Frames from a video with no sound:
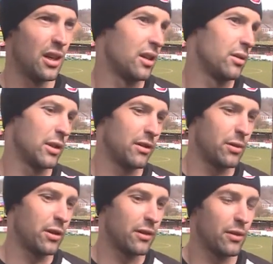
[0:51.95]
And we've
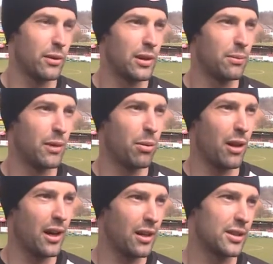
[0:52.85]
proved if we
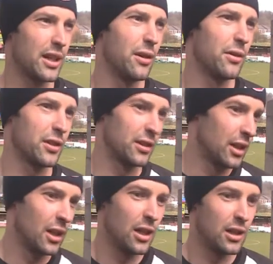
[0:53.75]
apply ourselves and,
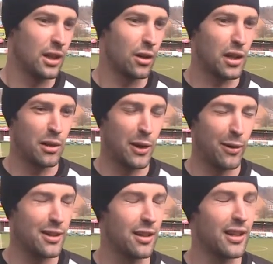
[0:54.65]
you know, keep
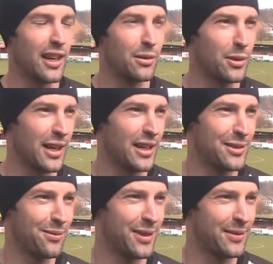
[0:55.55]
going till the end, we'll get
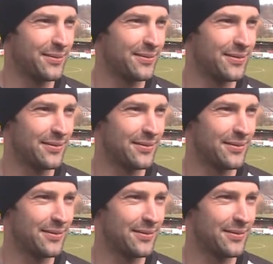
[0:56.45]
something.